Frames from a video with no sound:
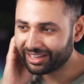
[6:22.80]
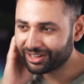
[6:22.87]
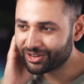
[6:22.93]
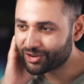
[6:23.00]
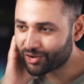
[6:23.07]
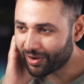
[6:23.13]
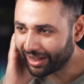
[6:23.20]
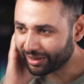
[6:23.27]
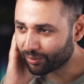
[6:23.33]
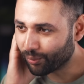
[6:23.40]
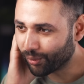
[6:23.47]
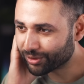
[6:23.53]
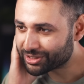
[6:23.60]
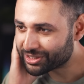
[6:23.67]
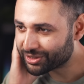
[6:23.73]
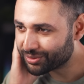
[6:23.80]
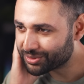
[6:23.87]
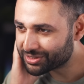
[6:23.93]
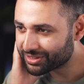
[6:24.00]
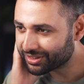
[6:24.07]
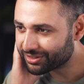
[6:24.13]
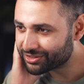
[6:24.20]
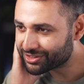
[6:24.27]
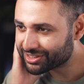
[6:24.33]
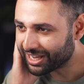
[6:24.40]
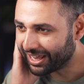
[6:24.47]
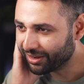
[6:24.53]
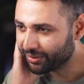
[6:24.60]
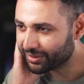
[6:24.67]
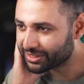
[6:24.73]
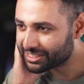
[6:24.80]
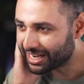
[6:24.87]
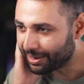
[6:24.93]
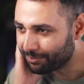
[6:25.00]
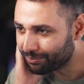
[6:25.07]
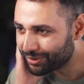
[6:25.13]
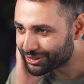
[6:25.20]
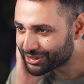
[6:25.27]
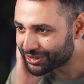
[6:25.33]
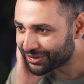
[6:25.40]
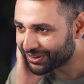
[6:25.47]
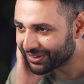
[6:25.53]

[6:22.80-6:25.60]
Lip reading: can track water usage, tell you the temperature.